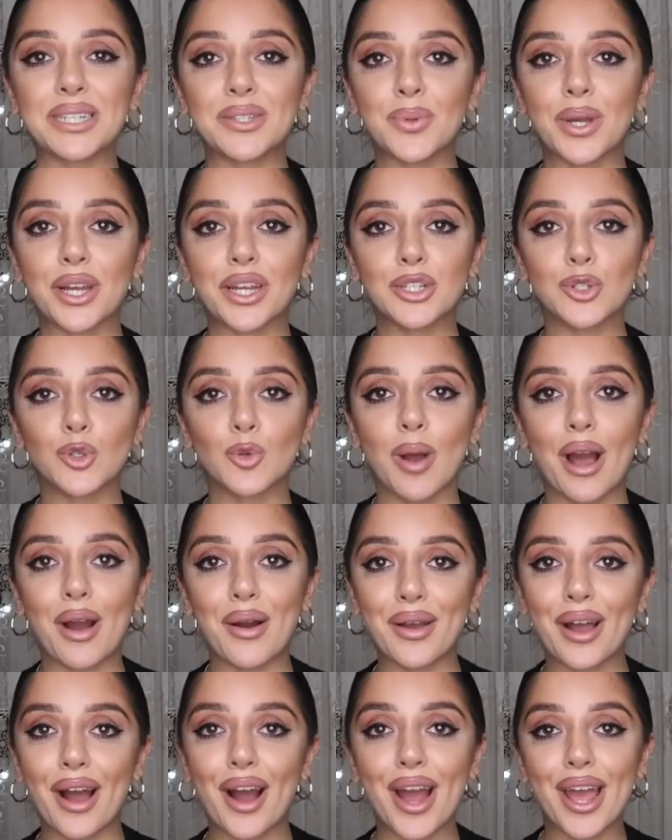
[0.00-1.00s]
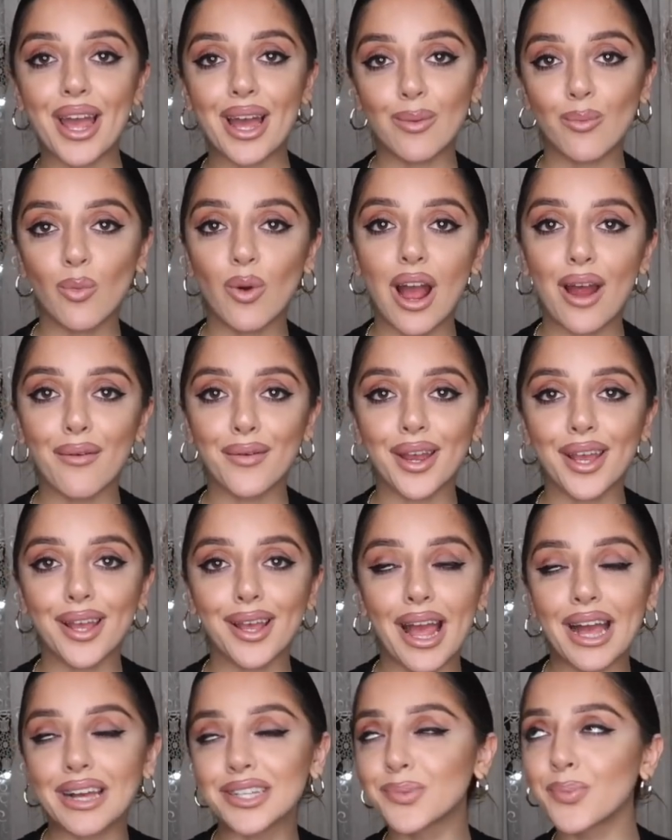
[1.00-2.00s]
piece we're going to talk about, I am
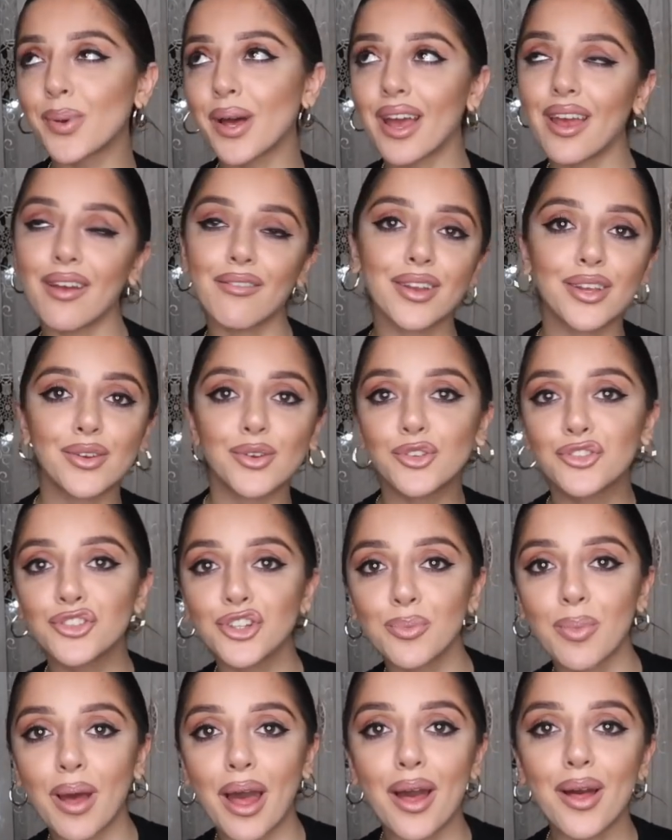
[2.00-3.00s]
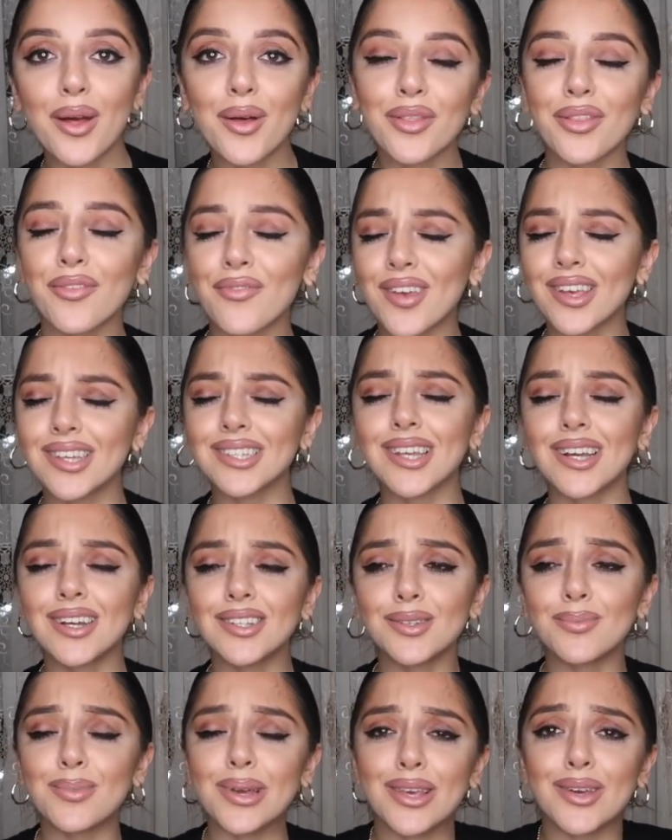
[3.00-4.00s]
wearing as per every YouTuber. Oh, first
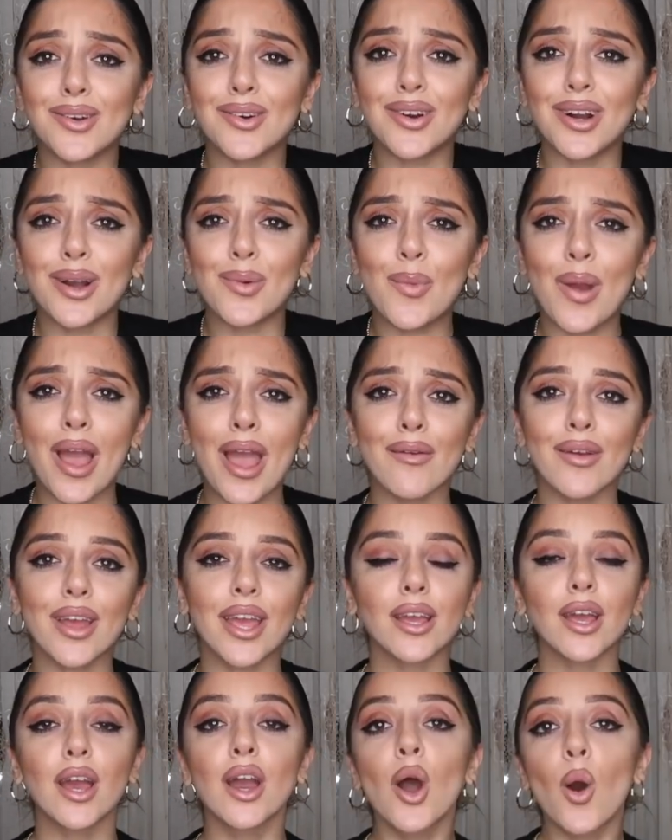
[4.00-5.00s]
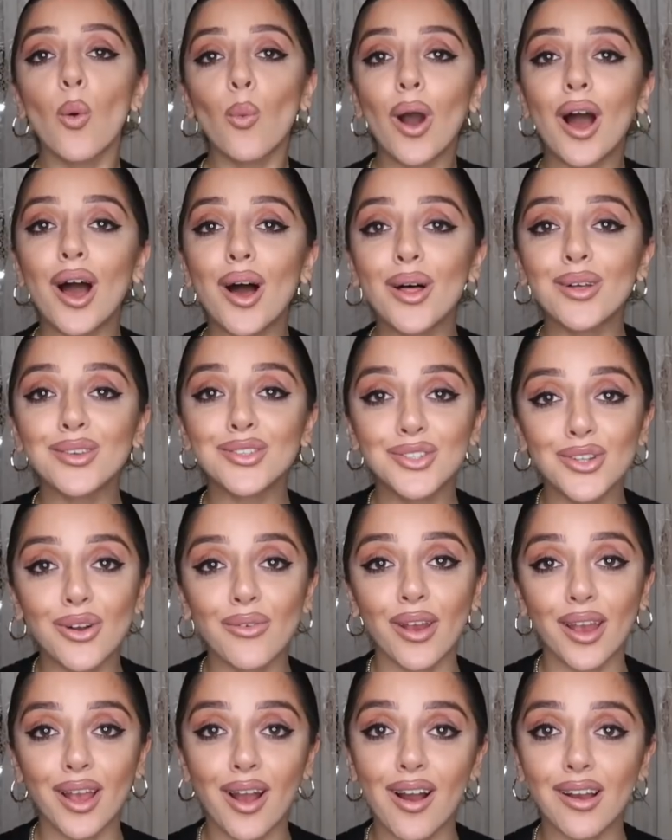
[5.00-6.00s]
item I got I'm wearing. Well,
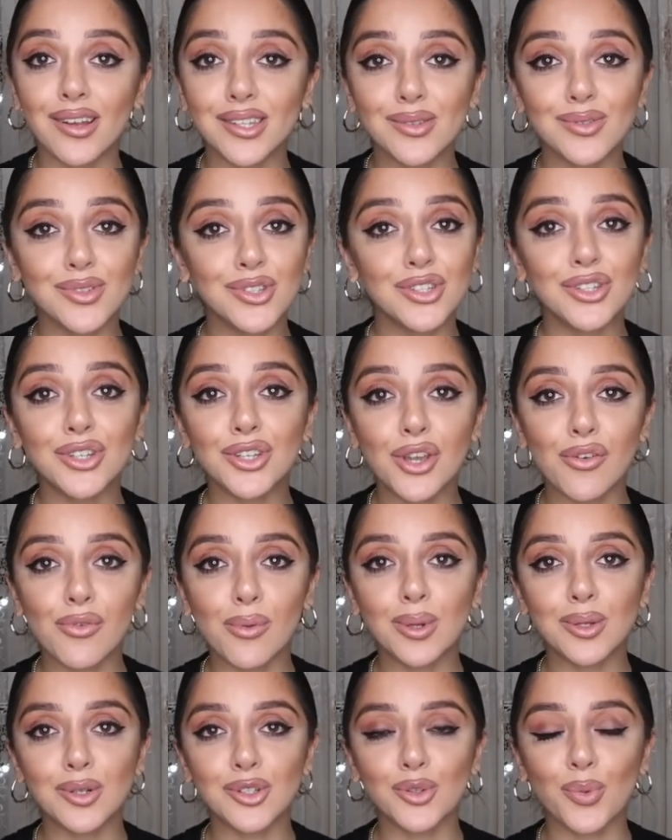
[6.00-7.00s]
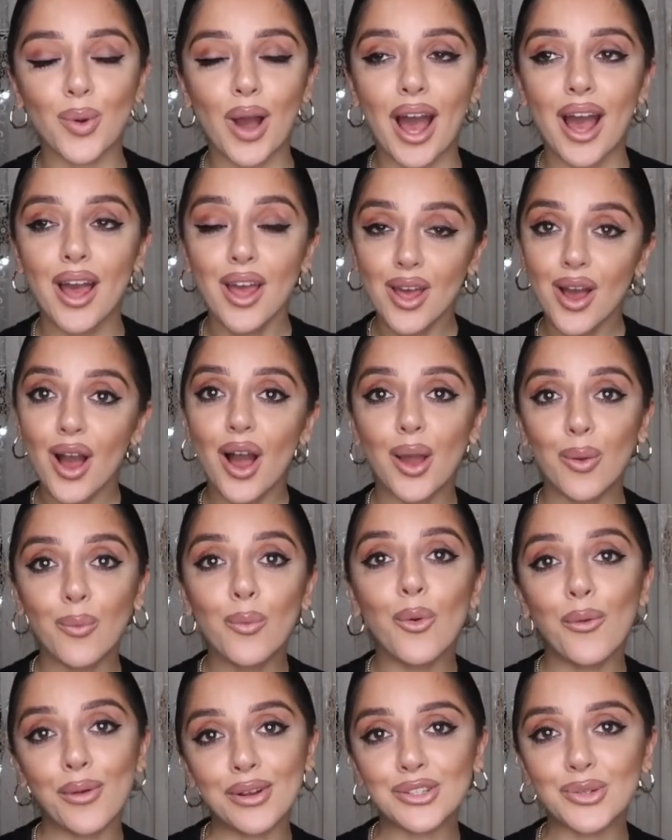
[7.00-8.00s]
sorry guys, it was too cute for me not to wear. I
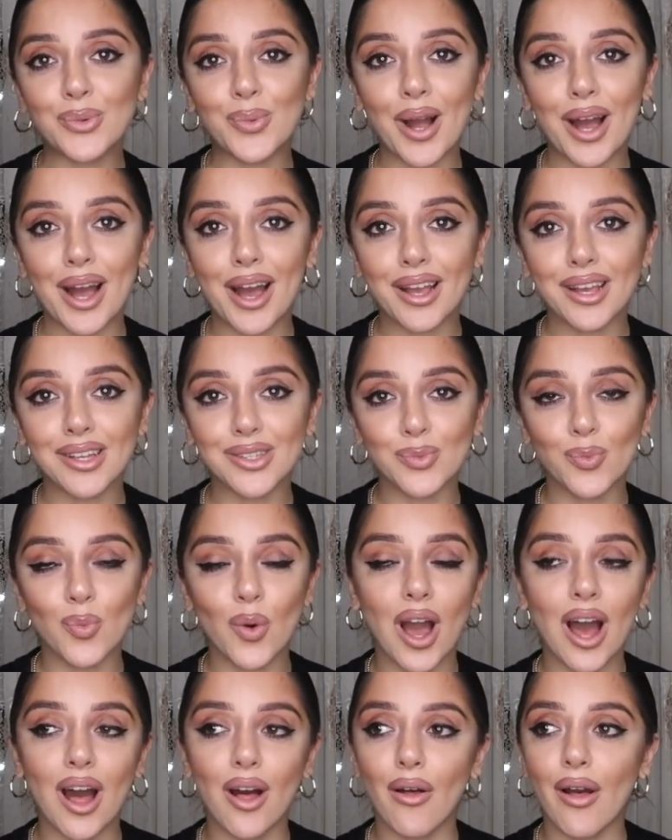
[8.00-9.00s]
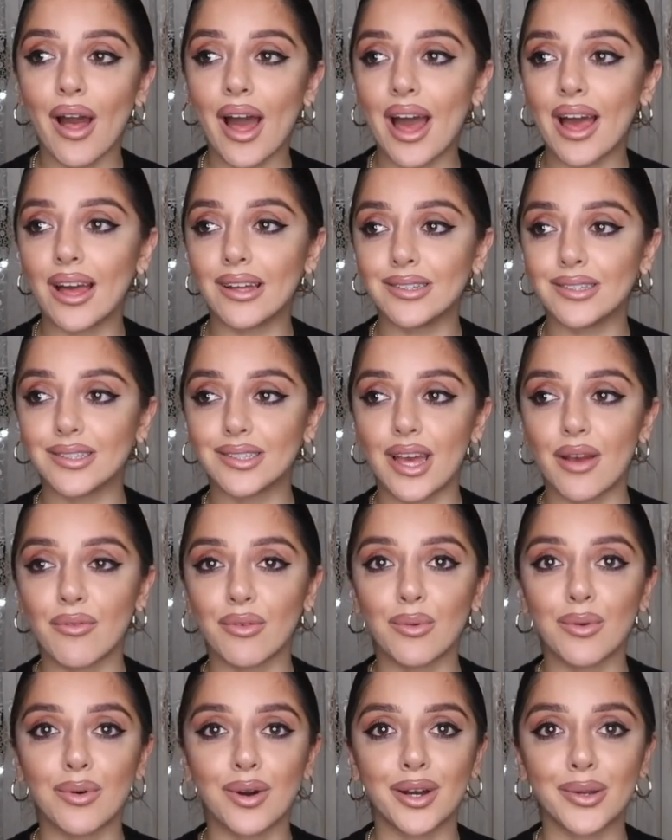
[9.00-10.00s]
wore it to work as well and
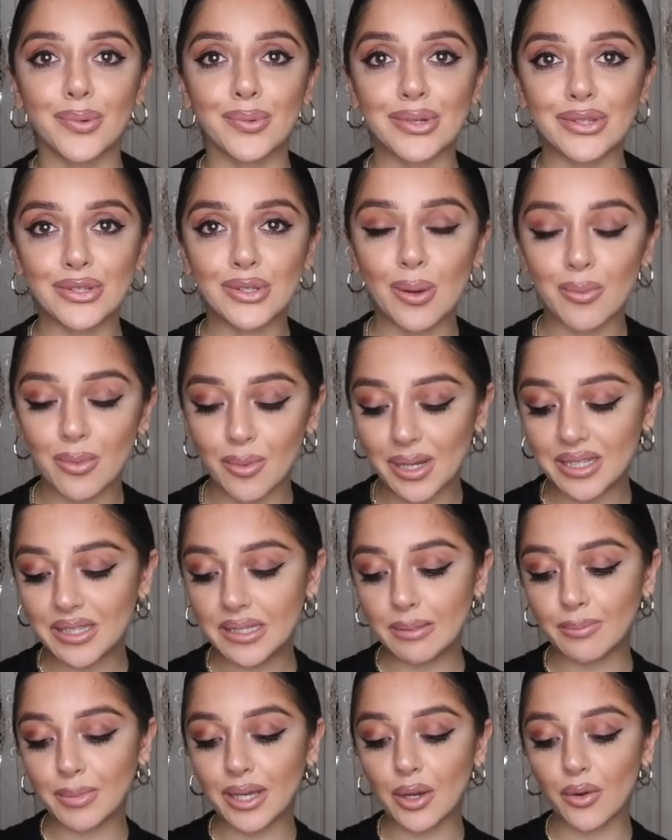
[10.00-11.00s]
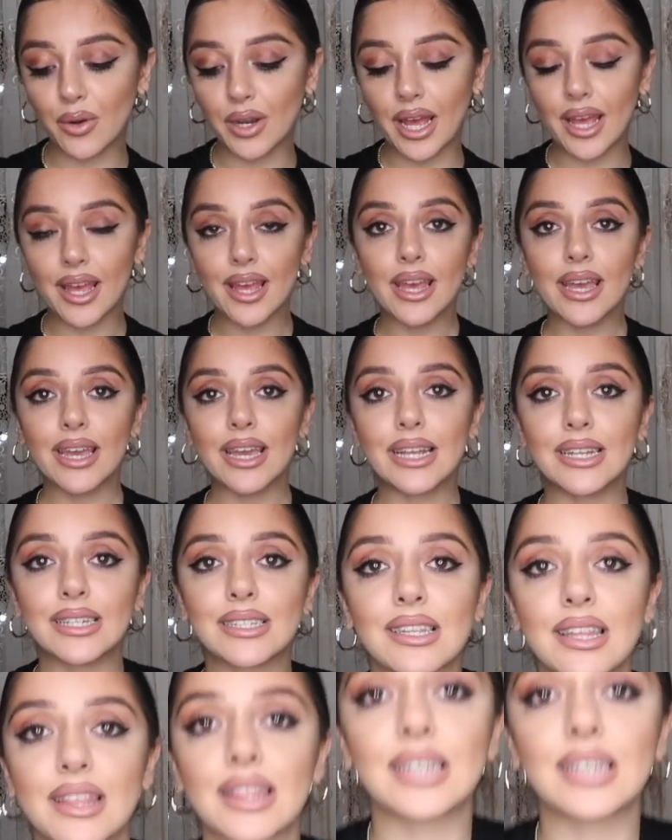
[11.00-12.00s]
everyone was complimenting me on it. It is